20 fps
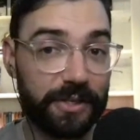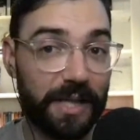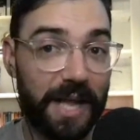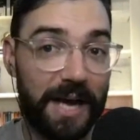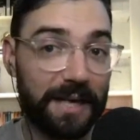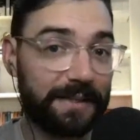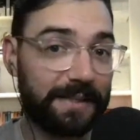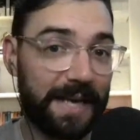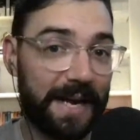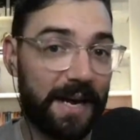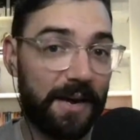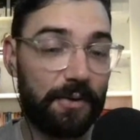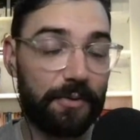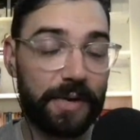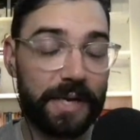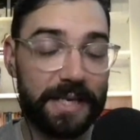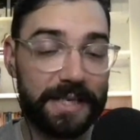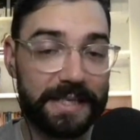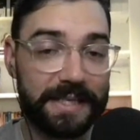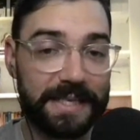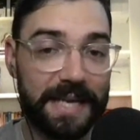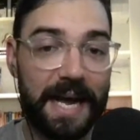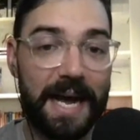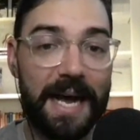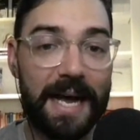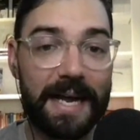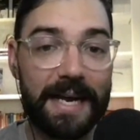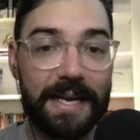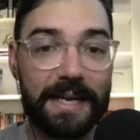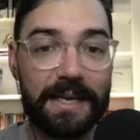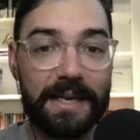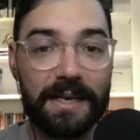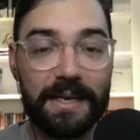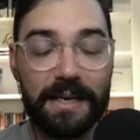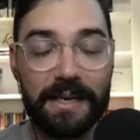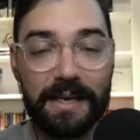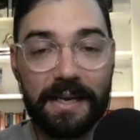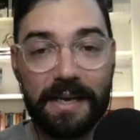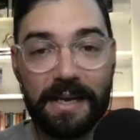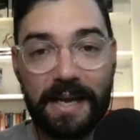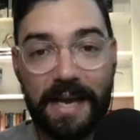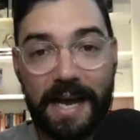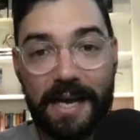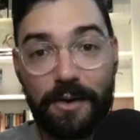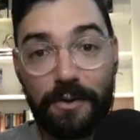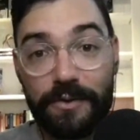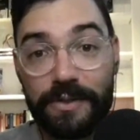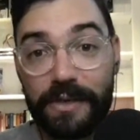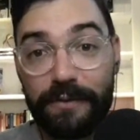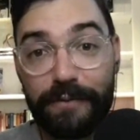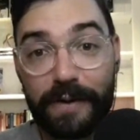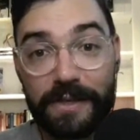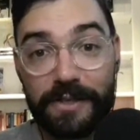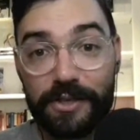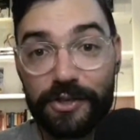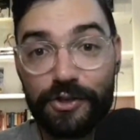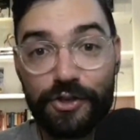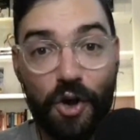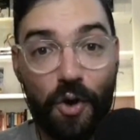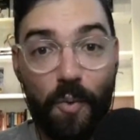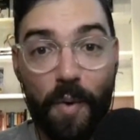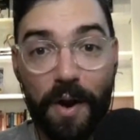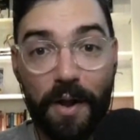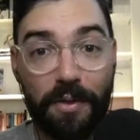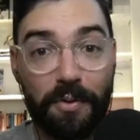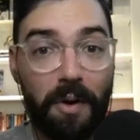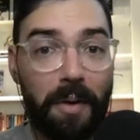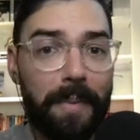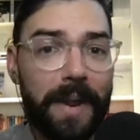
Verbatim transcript: lock down his side and who defenses don't want to throw.